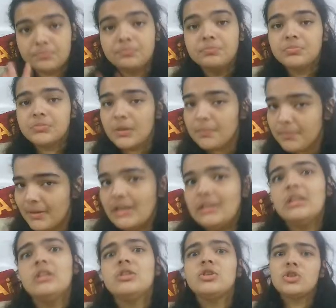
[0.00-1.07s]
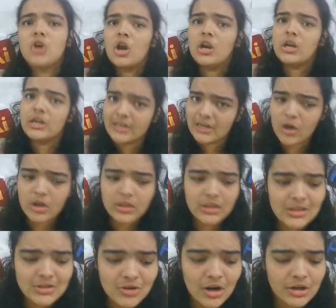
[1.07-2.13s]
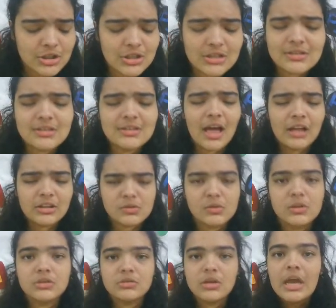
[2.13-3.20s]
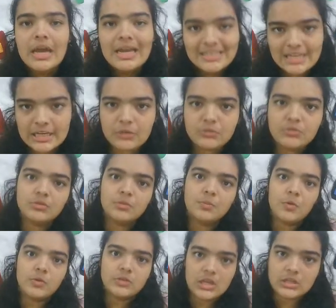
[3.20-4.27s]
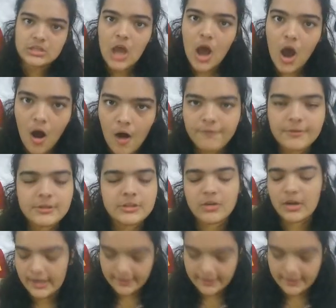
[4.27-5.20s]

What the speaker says: complete the installer, click on the instructions, and that's going to take you through the process of installing